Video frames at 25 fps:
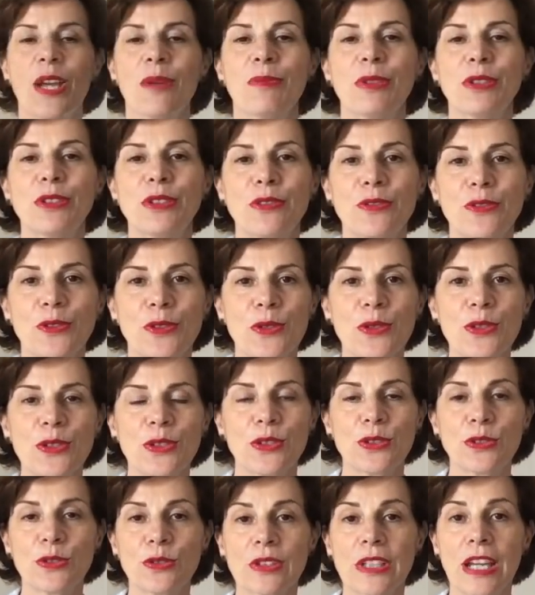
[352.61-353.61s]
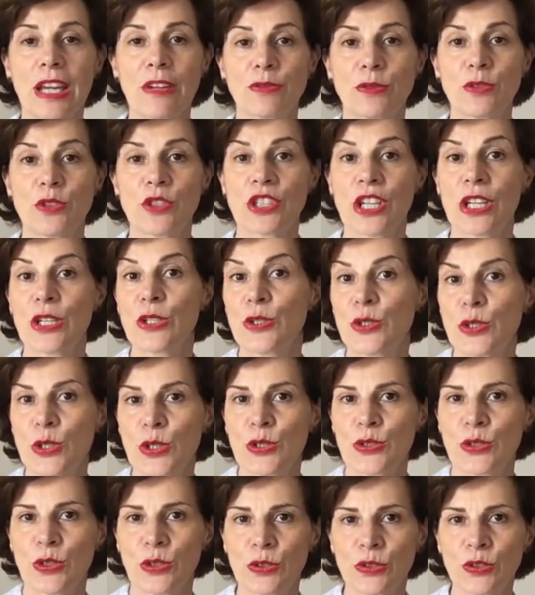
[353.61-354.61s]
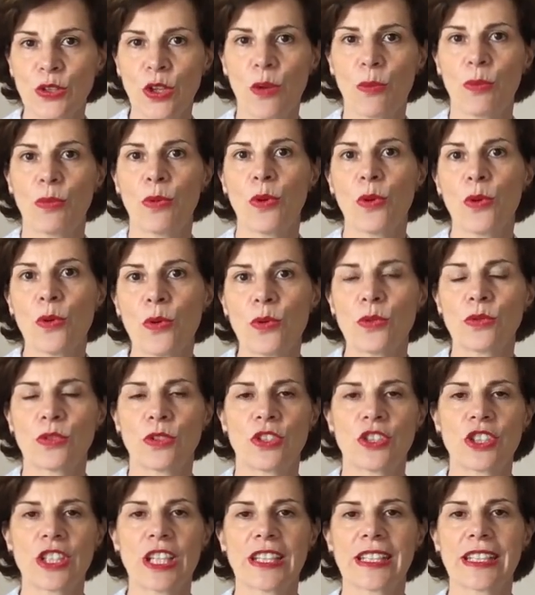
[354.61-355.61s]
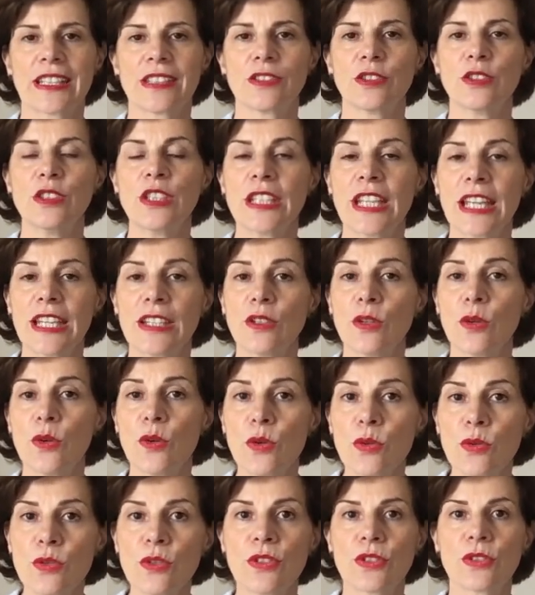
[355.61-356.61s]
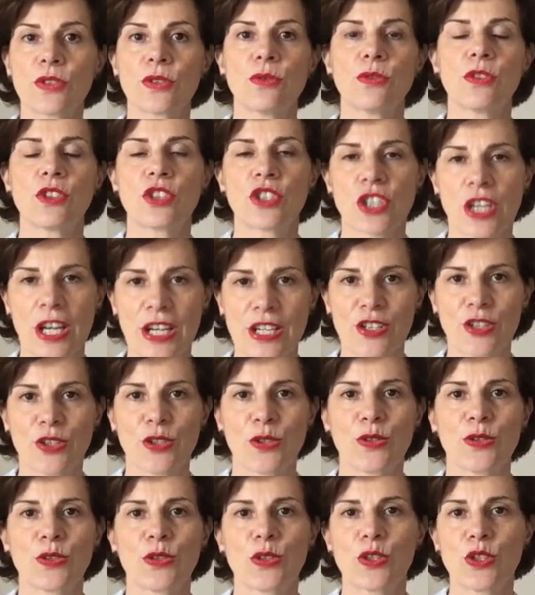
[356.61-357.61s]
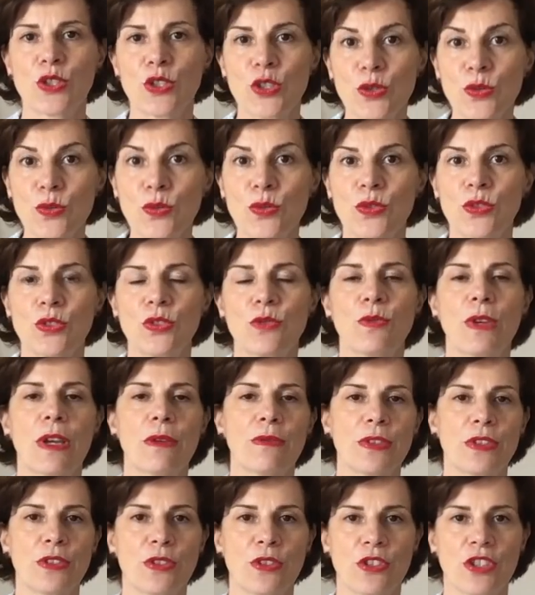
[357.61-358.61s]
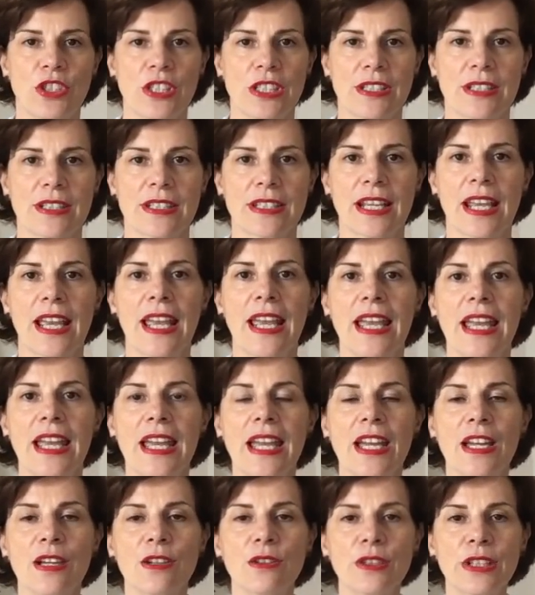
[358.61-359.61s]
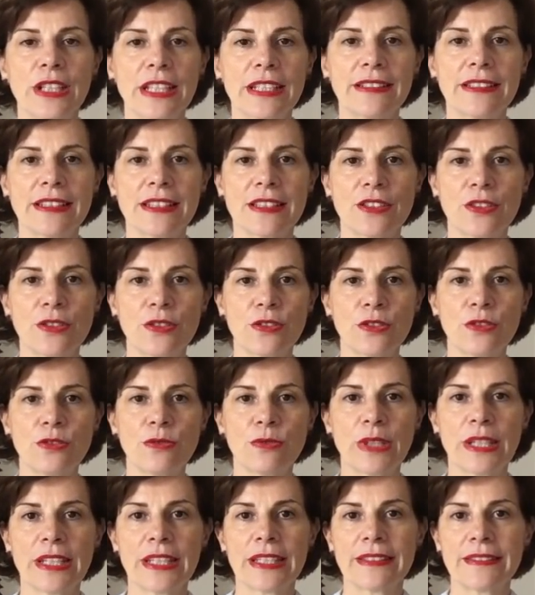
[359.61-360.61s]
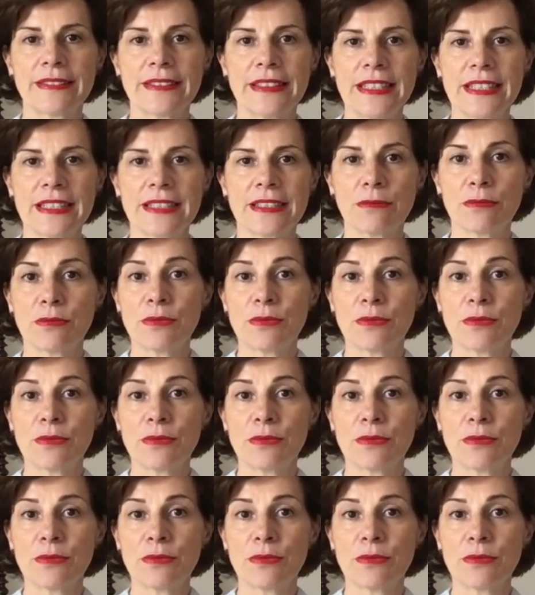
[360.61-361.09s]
But of course, you don't have to change just the top or the jacket. You can also change the shoes you wear with your jeans. Look at this. You could wear these.